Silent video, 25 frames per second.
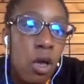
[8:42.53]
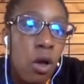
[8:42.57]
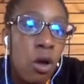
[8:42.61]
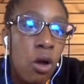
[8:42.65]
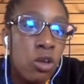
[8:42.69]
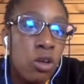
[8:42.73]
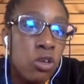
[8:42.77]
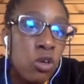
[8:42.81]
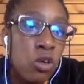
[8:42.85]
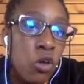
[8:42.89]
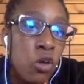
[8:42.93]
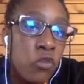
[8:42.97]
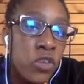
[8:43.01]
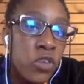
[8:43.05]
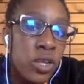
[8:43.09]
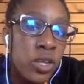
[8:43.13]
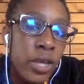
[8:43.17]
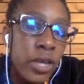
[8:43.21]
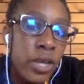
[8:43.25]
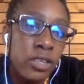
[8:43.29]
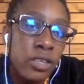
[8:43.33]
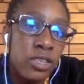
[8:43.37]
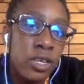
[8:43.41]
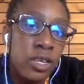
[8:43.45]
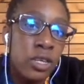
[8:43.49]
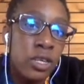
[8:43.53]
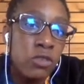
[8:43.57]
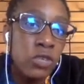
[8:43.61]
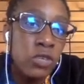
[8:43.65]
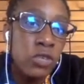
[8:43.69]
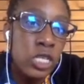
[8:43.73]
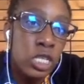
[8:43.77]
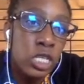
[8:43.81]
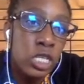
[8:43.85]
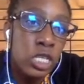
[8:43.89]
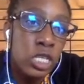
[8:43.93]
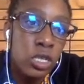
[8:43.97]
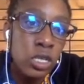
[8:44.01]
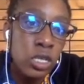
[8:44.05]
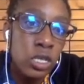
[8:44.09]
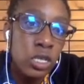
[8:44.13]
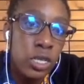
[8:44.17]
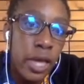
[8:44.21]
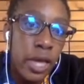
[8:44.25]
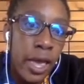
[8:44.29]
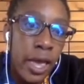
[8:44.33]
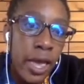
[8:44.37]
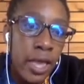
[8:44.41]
on COVID-19 research.